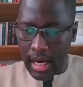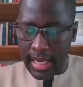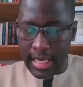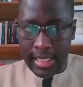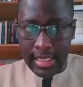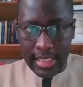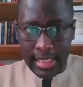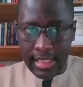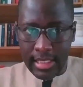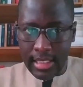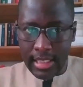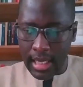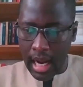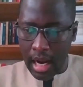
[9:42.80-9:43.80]
Indeed,
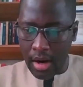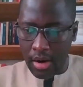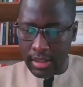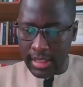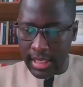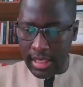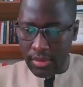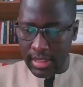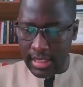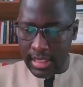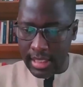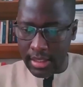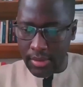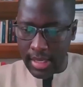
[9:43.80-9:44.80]
according to this
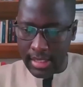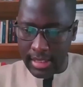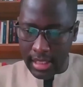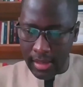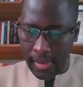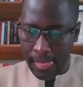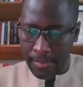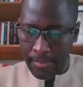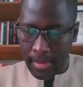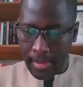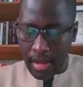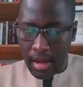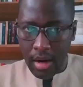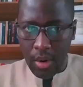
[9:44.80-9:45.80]
literature,
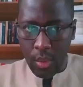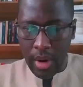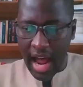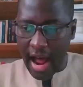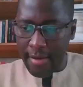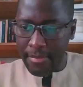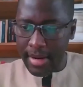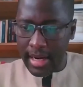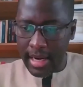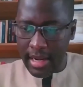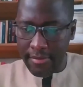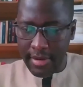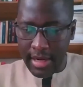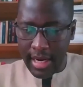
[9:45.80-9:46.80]
we have been
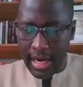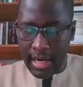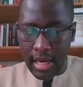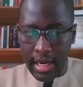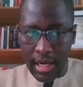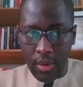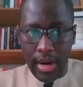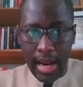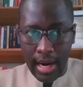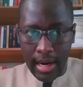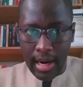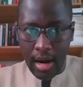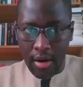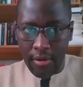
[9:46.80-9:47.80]
living in a new
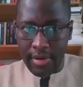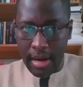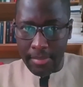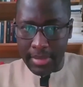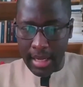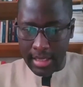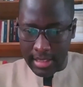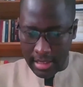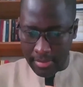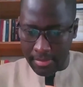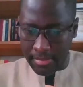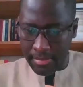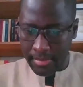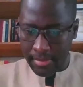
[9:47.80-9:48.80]
era of
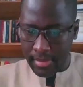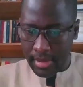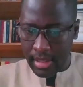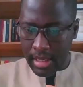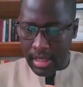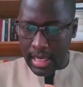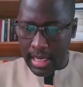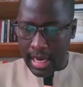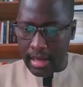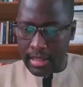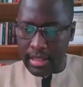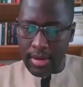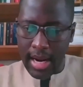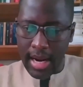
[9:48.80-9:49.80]
capitalism,
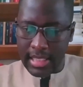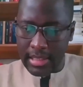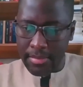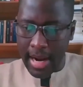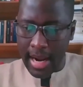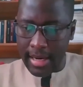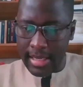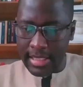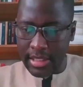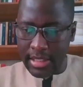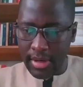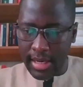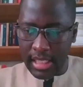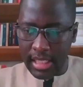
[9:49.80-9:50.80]
characterized by a
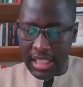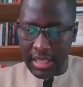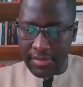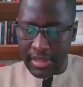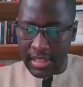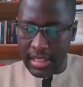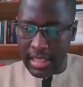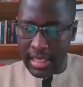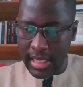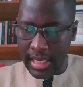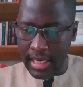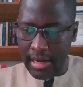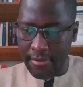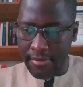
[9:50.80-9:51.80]
historical shift
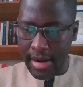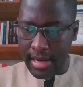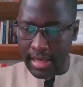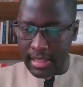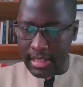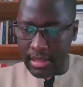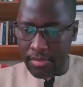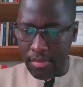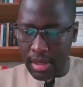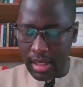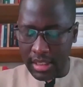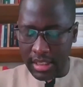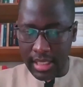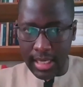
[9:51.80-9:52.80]
in the finance
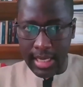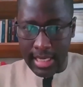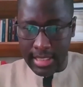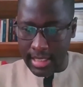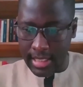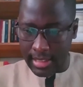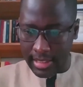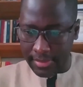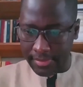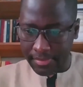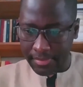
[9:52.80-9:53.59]
production nexus.